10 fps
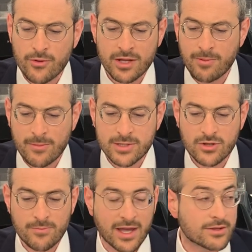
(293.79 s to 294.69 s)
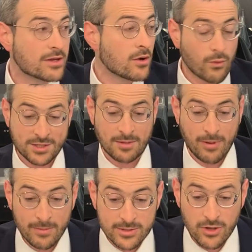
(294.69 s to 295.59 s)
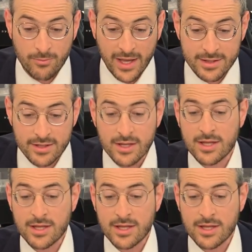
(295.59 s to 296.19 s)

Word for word: only a public domain. What's a public domain?